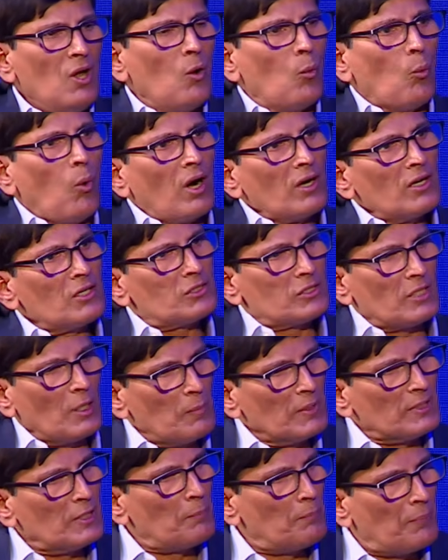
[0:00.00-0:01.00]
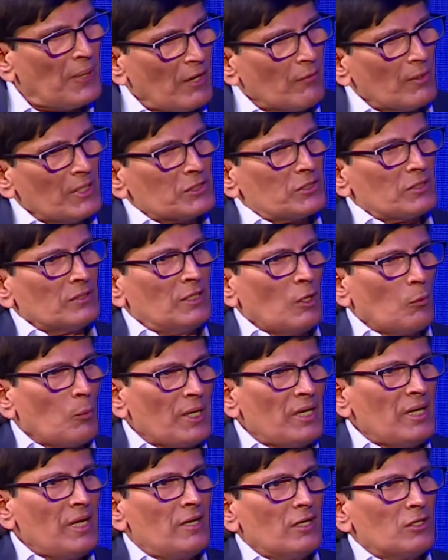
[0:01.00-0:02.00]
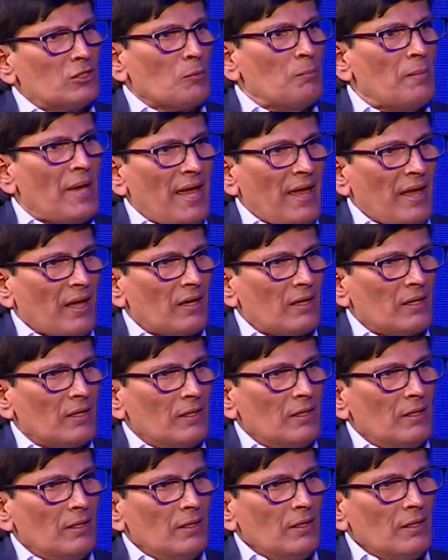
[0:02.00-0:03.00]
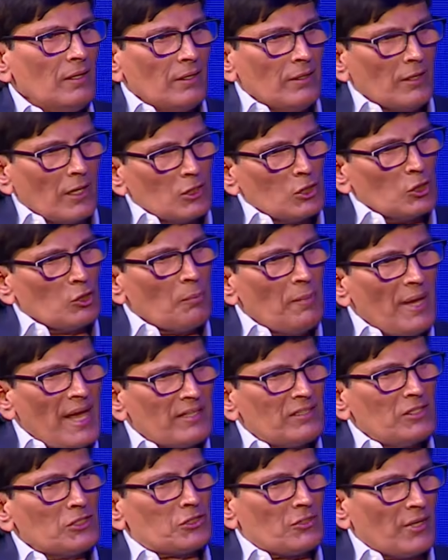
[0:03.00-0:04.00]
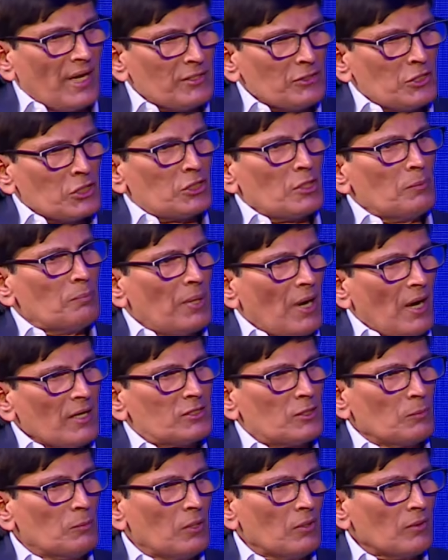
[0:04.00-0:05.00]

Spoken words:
What are some of the pivots that we needed to make in order to make this transition possible?